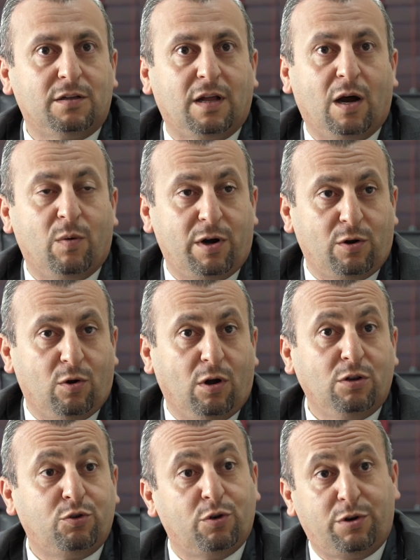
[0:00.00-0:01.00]
our goal
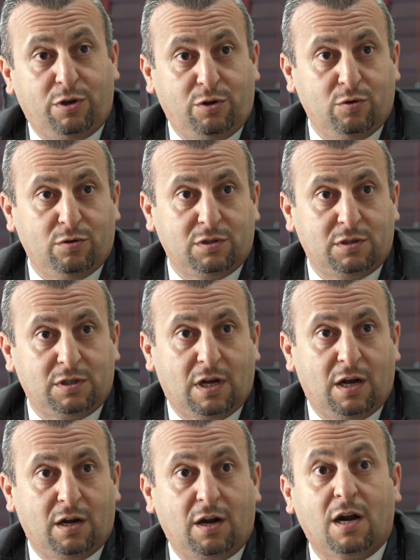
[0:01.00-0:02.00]
to reduce
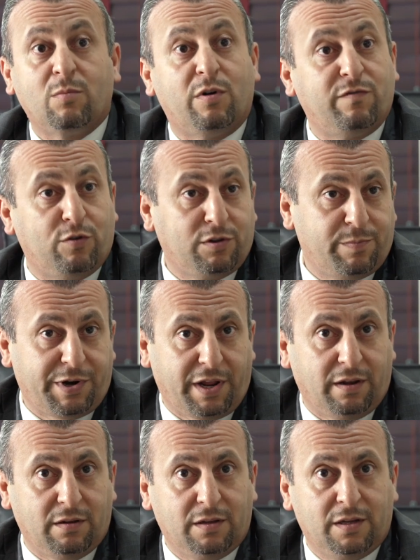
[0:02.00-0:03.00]
carbon
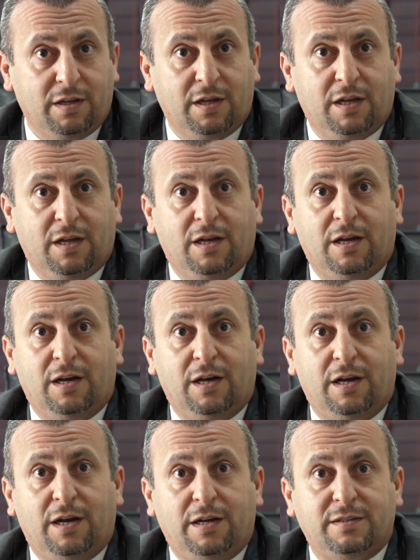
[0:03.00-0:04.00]
footprint,
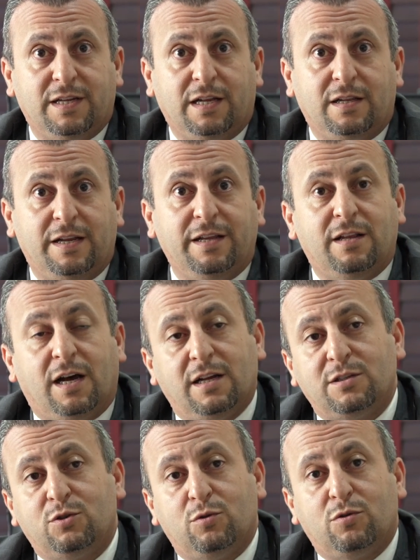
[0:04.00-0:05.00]
that lead
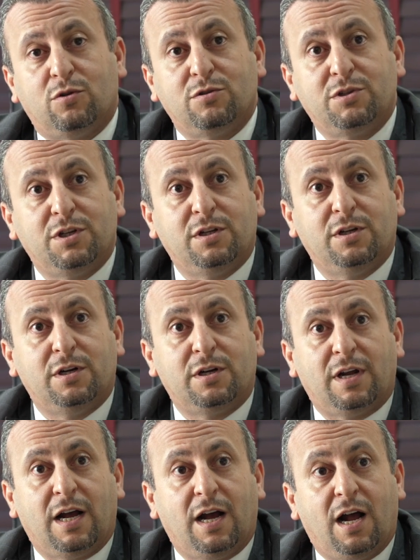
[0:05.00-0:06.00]
us to
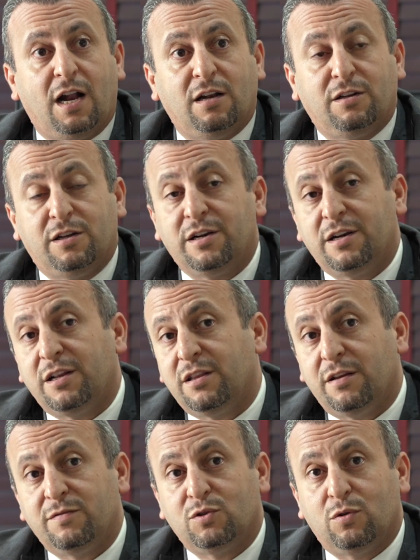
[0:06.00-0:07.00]
consider
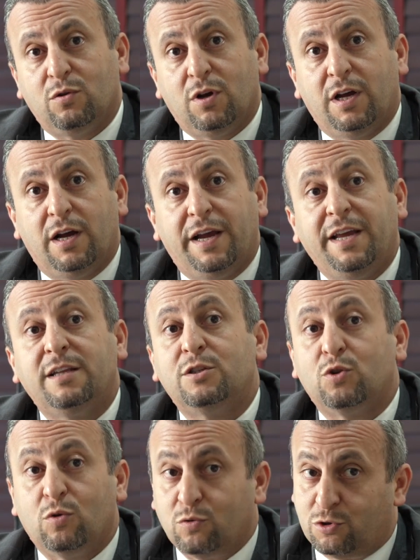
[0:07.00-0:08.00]
alternative heat
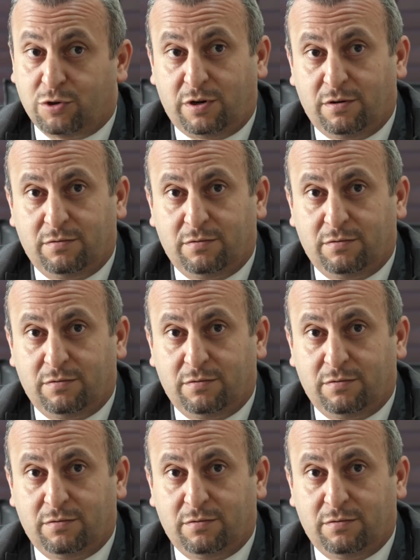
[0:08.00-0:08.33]
solution.